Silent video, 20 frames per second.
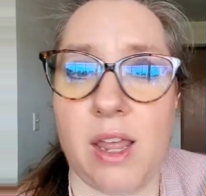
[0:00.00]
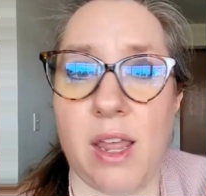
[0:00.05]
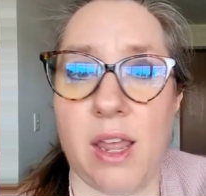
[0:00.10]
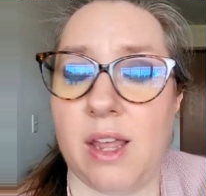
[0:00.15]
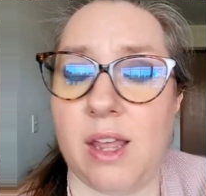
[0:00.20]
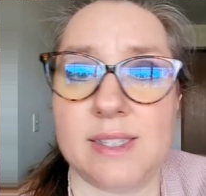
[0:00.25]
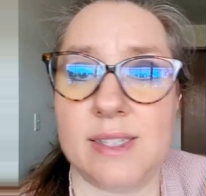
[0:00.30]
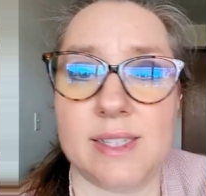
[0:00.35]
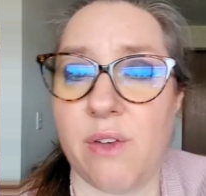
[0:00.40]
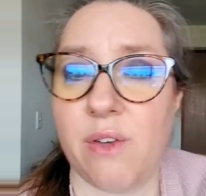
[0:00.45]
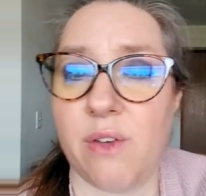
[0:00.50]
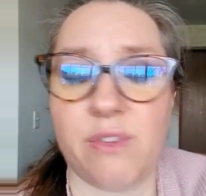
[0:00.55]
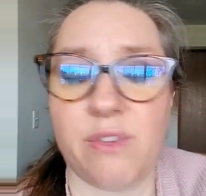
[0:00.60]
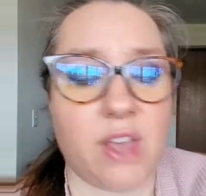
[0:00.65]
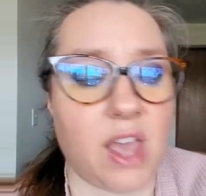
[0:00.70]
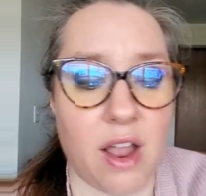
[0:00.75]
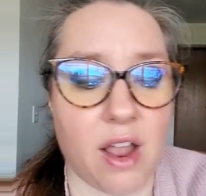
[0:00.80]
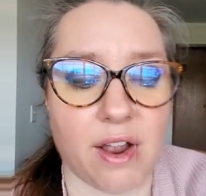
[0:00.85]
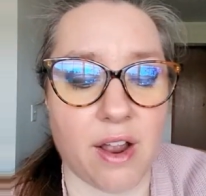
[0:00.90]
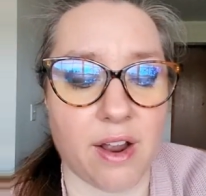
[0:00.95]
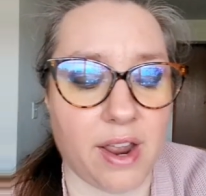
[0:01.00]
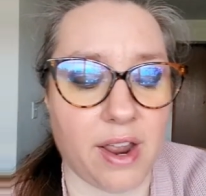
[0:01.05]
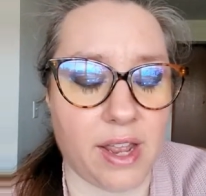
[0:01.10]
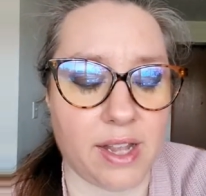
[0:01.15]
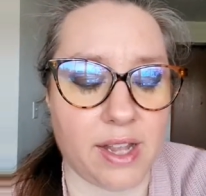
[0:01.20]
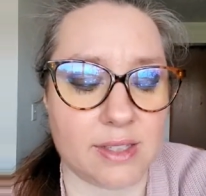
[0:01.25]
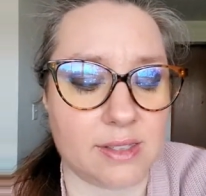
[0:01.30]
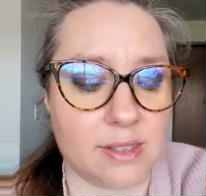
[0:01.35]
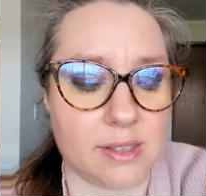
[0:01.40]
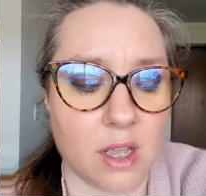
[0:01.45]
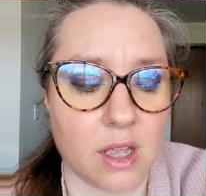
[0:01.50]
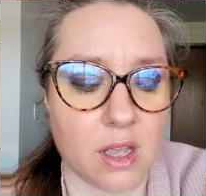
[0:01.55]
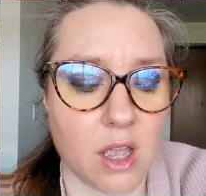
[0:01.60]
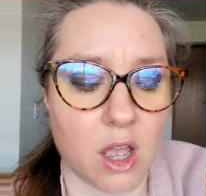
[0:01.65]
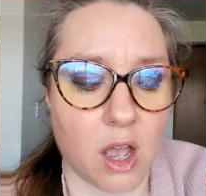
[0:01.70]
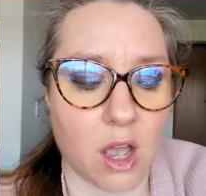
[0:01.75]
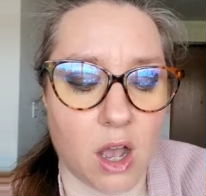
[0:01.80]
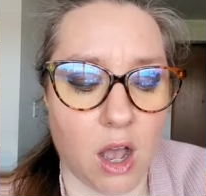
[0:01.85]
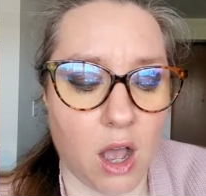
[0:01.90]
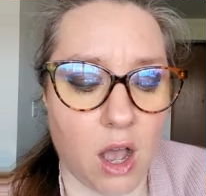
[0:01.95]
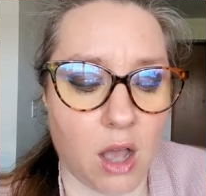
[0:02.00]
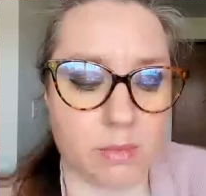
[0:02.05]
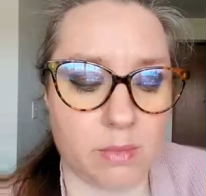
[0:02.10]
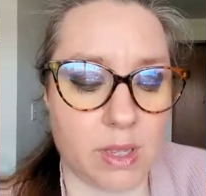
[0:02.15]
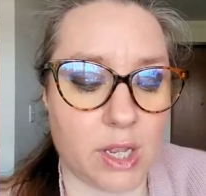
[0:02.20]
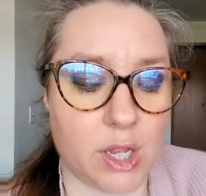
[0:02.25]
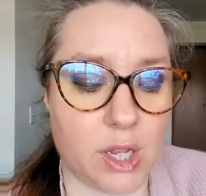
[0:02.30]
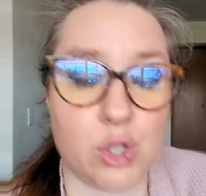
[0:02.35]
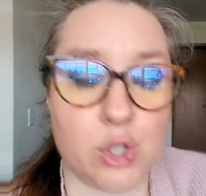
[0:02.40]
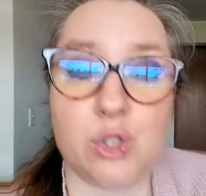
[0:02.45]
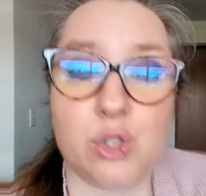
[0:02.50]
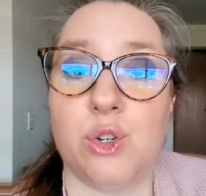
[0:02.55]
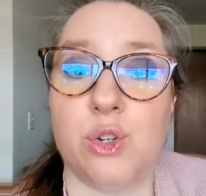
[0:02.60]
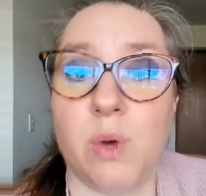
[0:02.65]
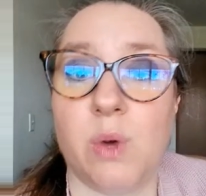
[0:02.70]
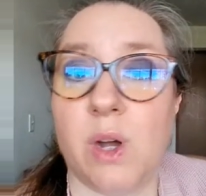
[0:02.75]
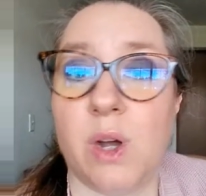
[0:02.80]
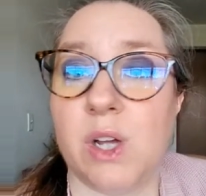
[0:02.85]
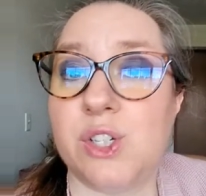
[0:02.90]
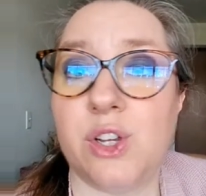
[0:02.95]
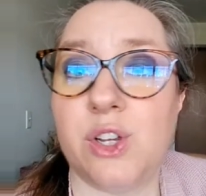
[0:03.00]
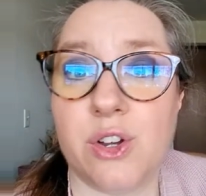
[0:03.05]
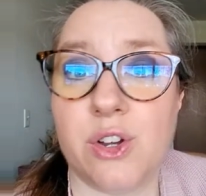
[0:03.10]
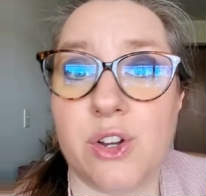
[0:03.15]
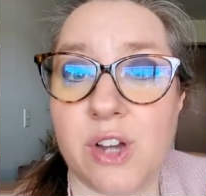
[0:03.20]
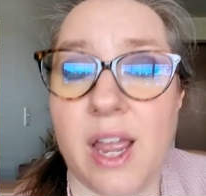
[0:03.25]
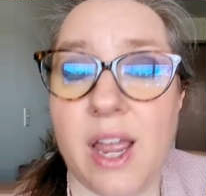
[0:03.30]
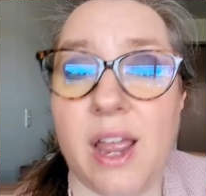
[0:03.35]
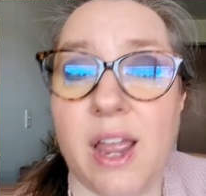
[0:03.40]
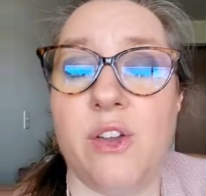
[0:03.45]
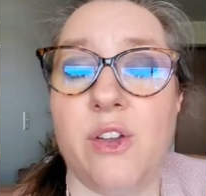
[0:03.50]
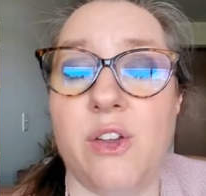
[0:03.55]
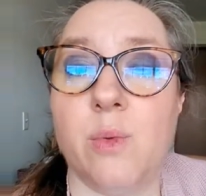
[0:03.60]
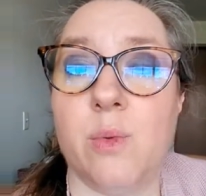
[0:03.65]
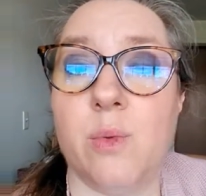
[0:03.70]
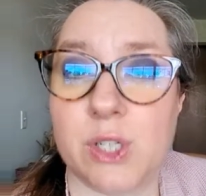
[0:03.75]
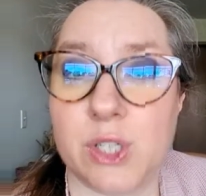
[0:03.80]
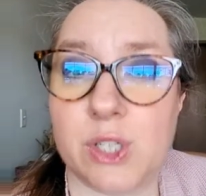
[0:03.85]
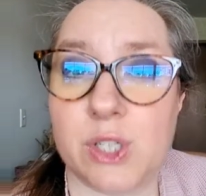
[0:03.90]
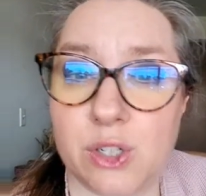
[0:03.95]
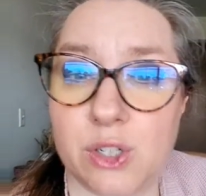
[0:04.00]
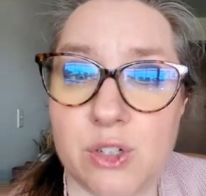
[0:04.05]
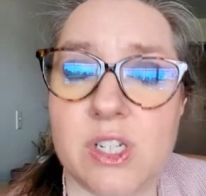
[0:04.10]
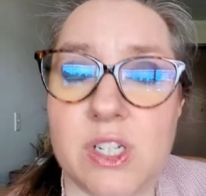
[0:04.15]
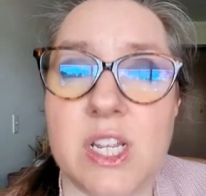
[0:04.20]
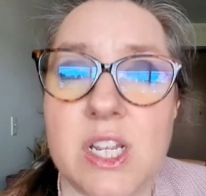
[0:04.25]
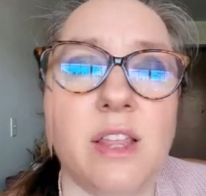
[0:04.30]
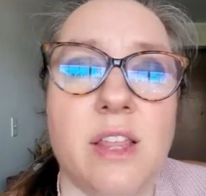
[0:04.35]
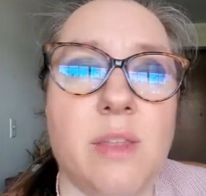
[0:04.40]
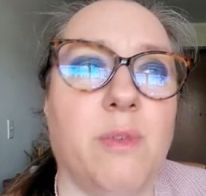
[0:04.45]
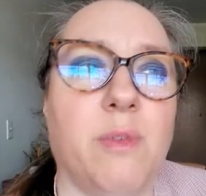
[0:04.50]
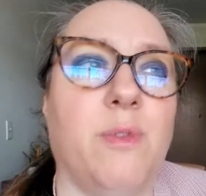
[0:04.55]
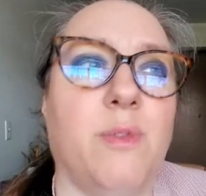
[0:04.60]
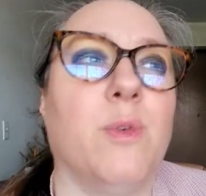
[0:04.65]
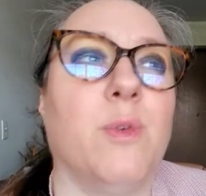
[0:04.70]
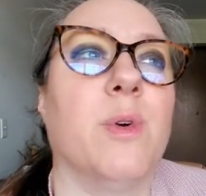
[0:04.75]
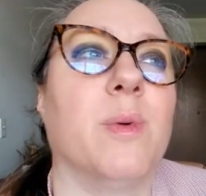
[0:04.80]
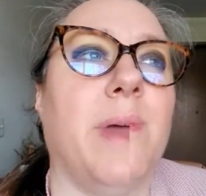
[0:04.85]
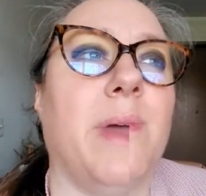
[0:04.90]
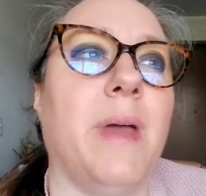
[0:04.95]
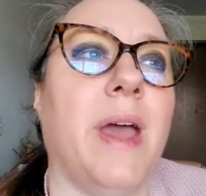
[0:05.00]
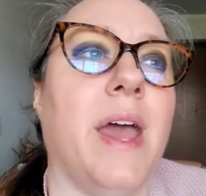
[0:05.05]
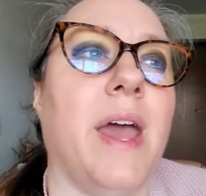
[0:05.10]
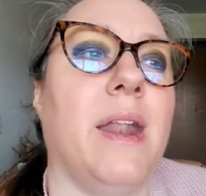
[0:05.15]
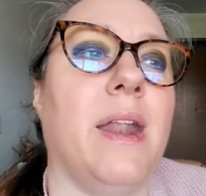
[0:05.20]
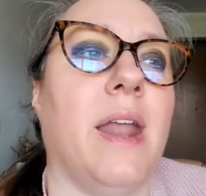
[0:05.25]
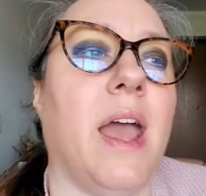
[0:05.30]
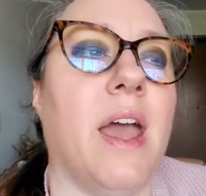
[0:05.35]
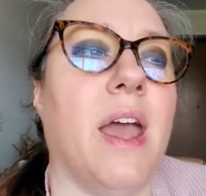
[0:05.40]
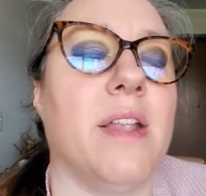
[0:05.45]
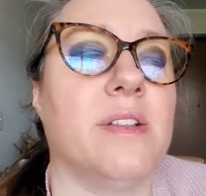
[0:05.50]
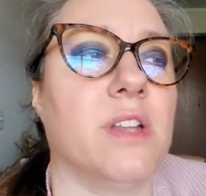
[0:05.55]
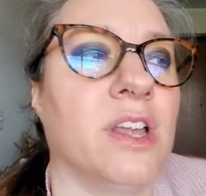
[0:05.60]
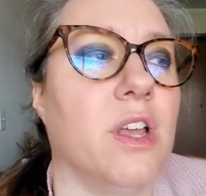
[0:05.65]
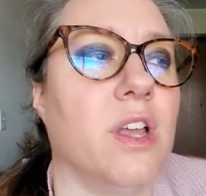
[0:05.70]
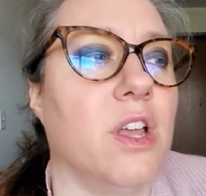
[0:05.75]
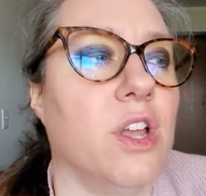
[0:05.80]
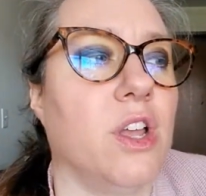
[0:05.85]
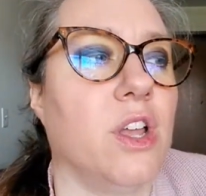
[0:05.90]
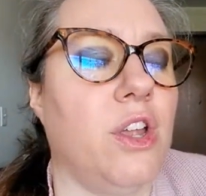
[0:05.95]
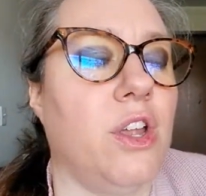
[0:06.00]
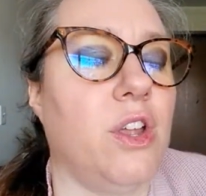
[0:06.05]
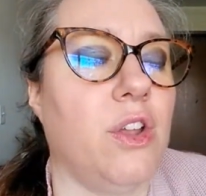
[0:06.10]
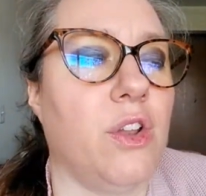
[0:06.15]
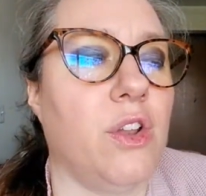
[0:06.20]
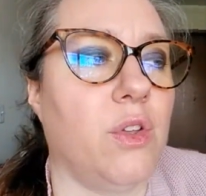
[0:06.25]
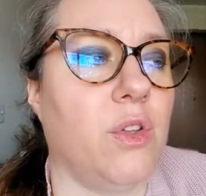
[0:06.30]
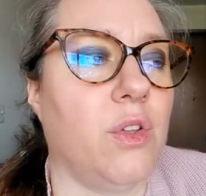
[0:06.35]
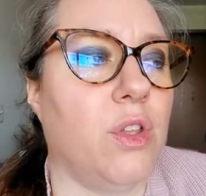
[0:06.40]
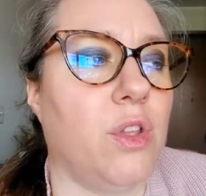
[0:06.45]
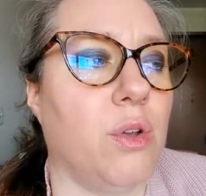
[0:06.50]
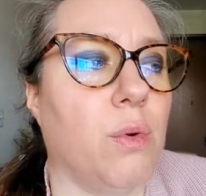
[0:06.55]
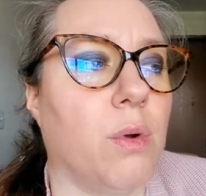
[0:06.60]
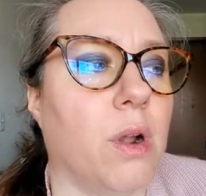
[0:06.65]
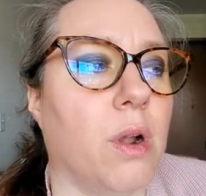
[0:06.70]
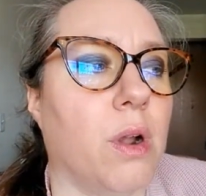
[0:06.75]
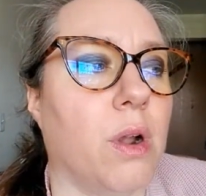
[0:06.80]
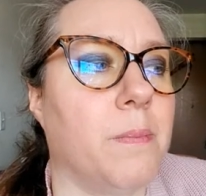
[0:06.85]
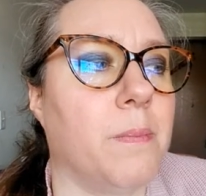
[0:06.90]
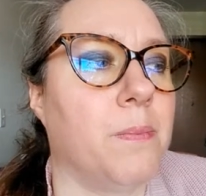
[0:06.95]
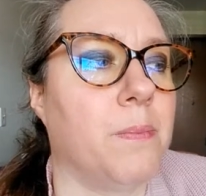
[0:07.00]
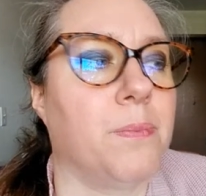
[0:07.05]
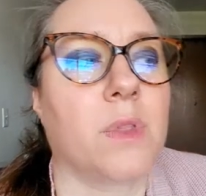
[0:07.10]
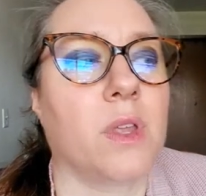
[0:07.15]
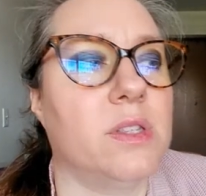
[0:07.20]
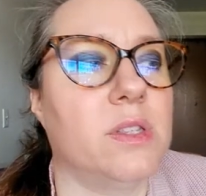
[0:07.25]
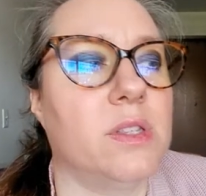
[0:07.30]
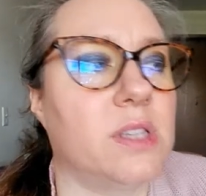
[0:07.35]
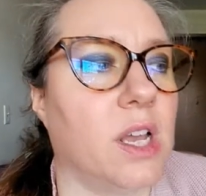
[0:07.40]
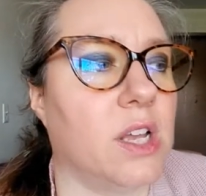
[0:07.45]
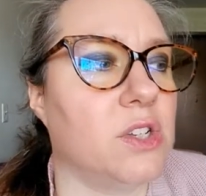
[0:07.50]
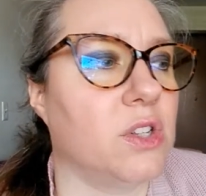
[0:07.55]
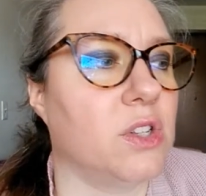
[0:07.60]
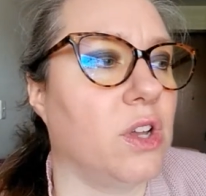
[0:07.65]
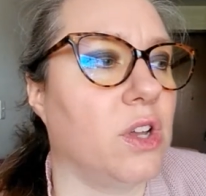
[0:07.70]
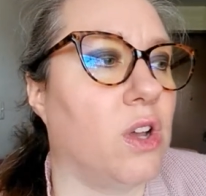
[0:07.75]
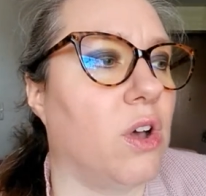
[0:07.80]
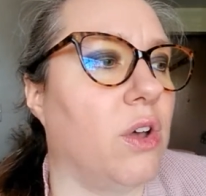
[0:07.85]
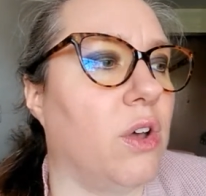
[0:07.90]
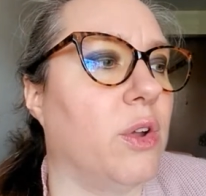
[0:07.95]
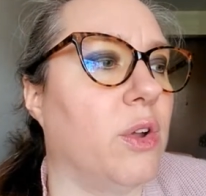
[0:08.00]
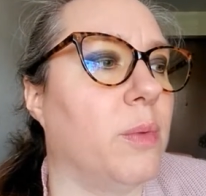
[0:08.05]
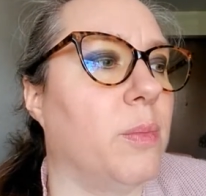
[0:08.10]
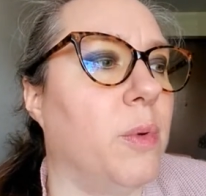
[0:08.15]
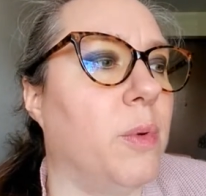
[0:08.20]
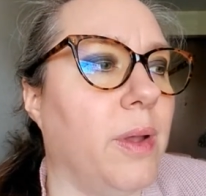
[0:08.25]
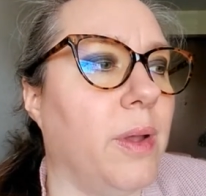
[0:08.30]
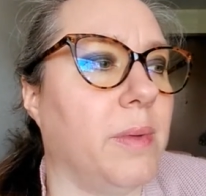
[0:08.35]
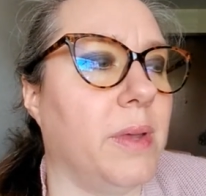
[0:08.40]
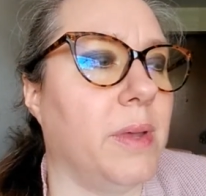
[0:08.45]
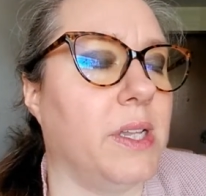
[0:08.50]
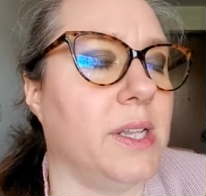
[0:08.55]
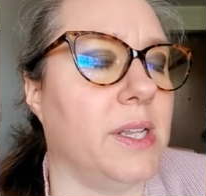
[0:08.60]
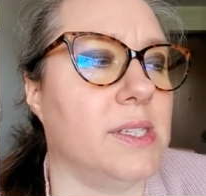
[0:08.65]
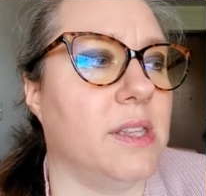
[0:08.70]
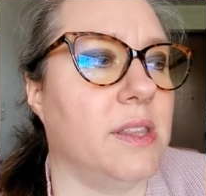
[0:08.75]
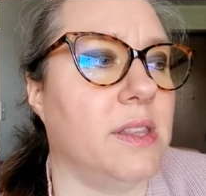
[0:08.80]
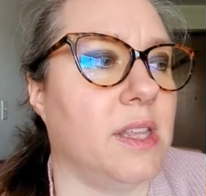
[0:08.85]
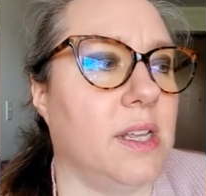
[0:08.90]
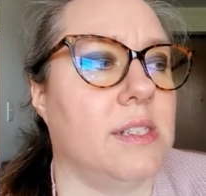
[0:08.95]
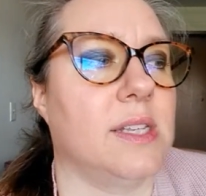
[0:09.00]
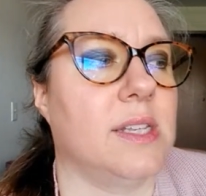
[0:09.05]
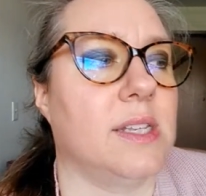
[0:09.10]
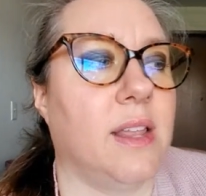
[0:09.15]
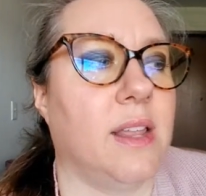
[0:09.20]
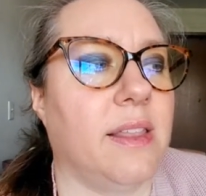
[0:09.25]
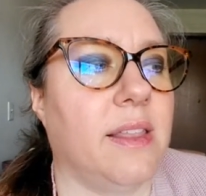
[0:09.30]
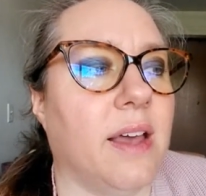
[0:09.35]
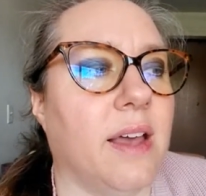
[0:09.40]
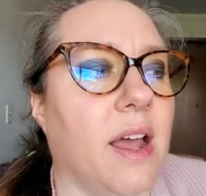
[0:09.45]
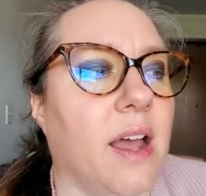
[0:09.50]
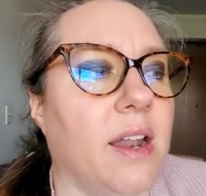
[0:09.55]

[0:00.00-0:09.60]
It's self-care. It's making sure you're washing your hair and you're brushing your teeth before bed, and, you know, you're scheduling all your appointments and things like that.